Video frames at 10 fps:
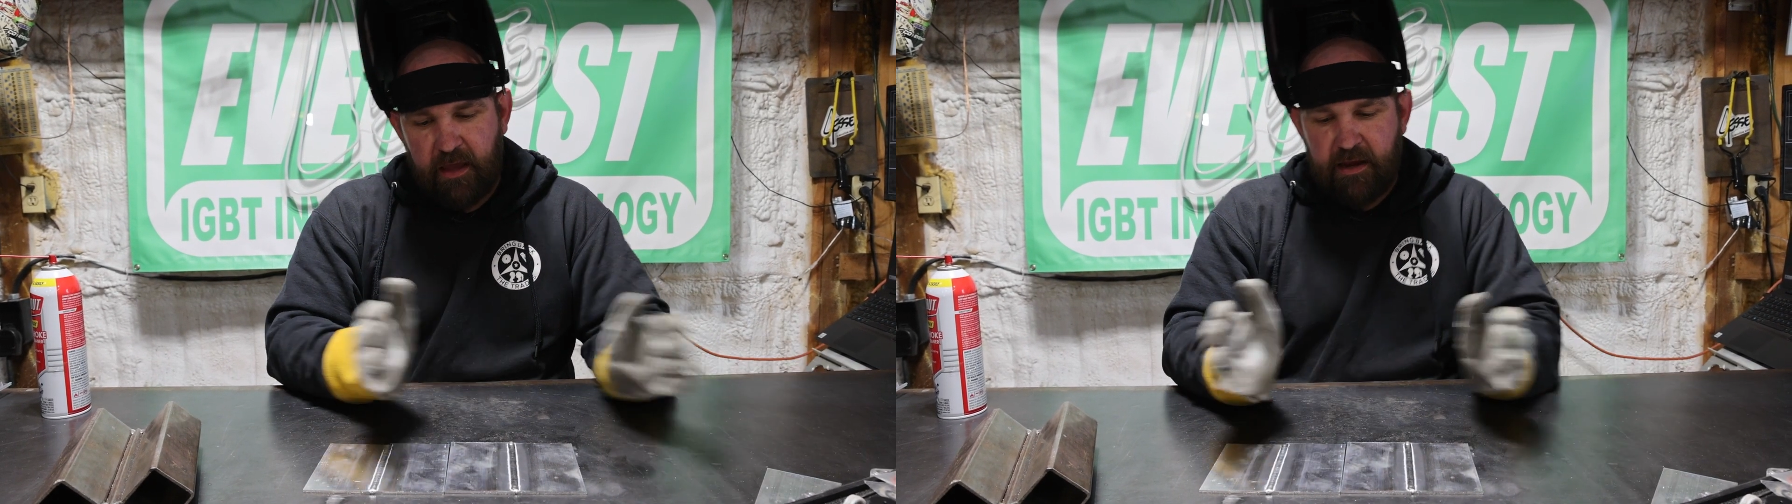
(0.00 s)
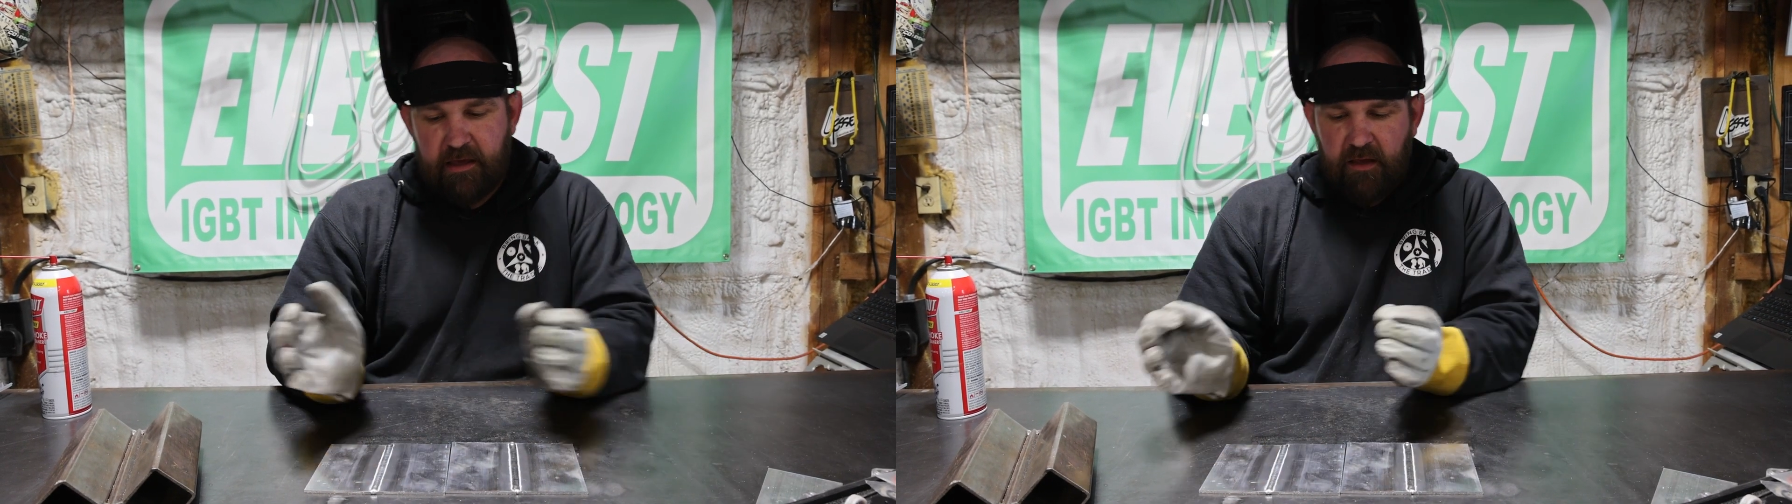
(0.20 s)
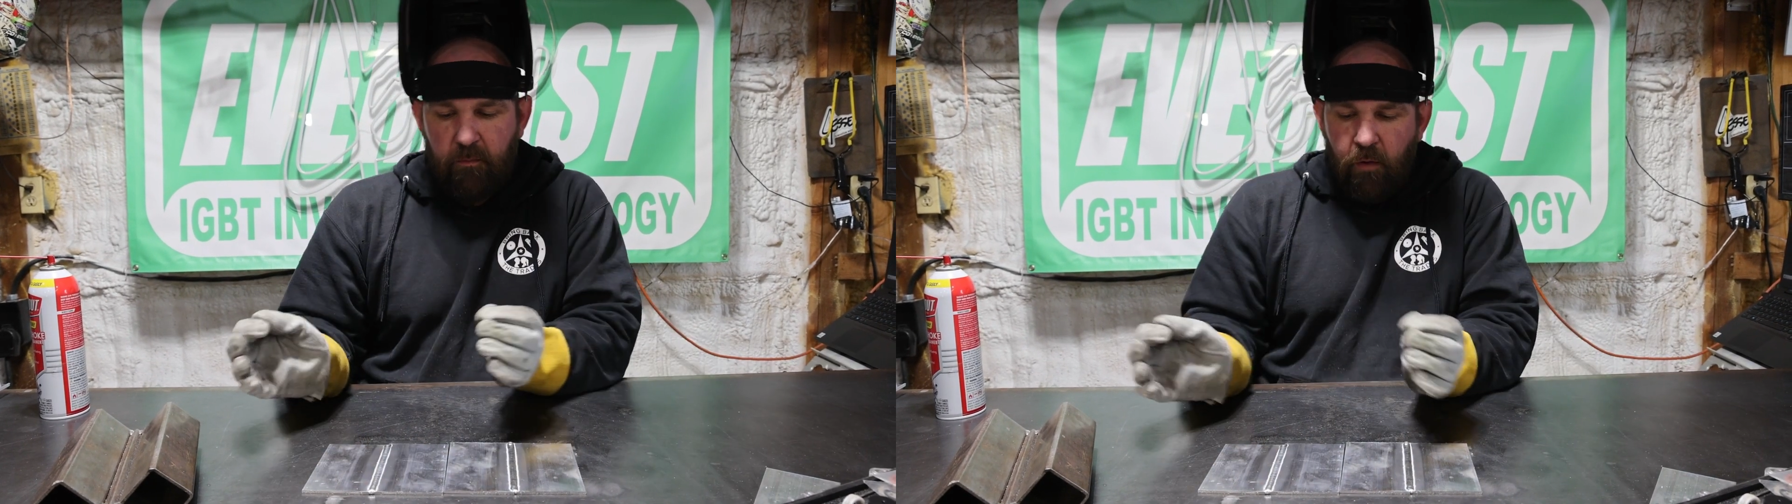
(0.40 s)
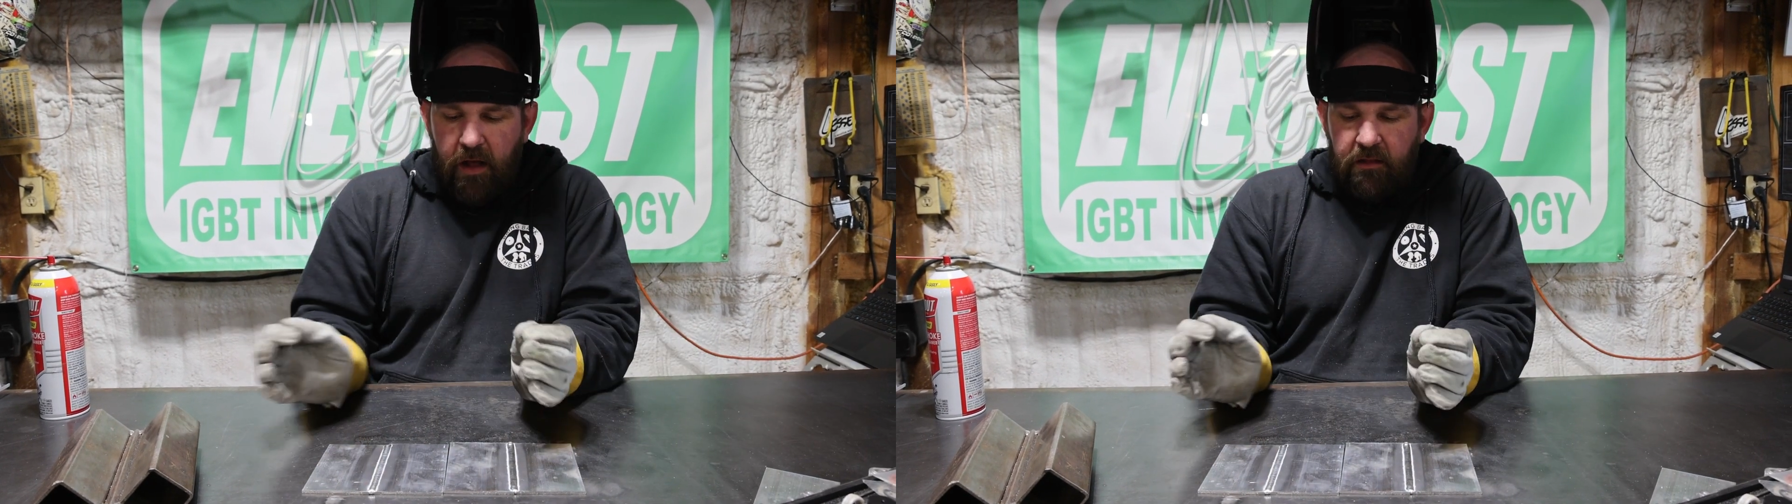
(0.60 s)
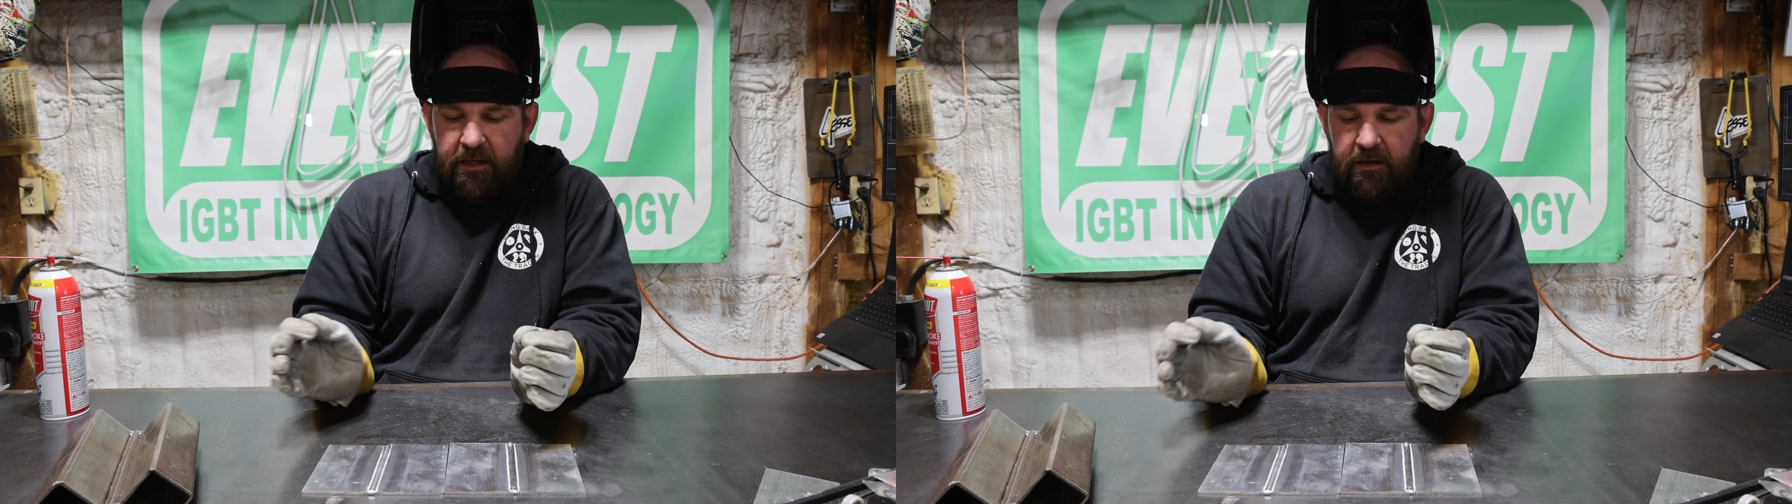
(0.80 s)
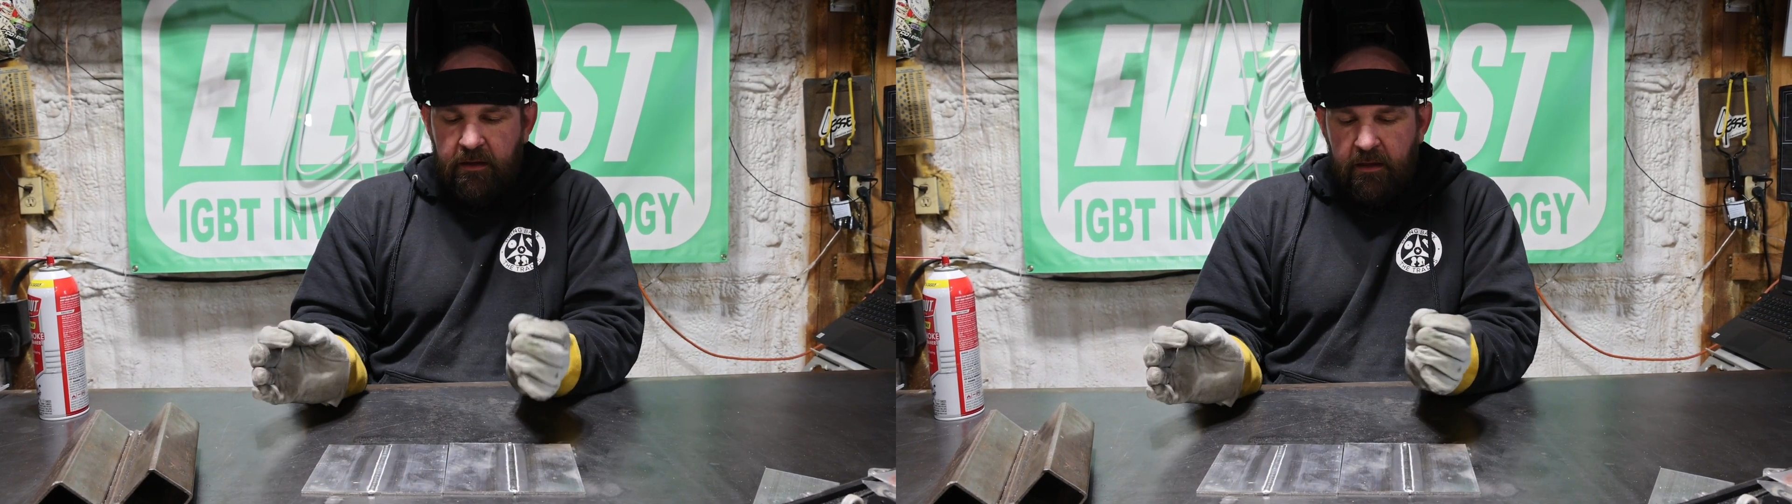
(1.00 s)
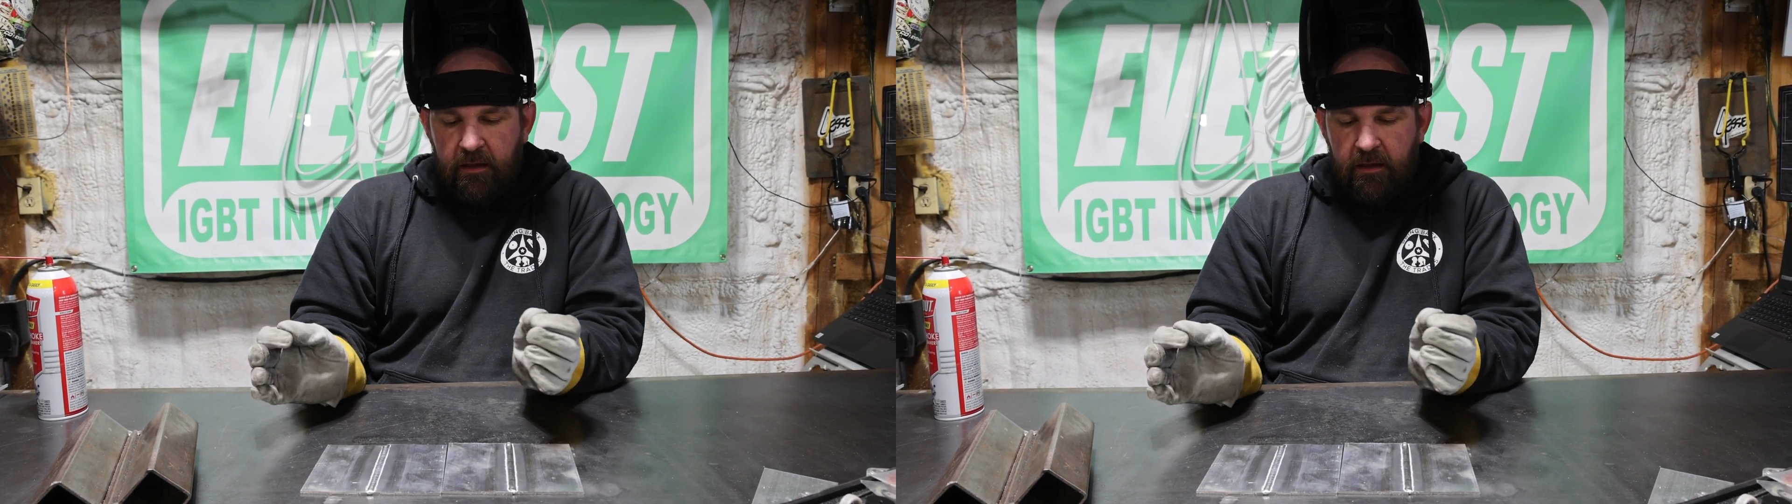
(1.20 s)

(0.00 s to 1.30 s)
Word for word: And as I'm welding,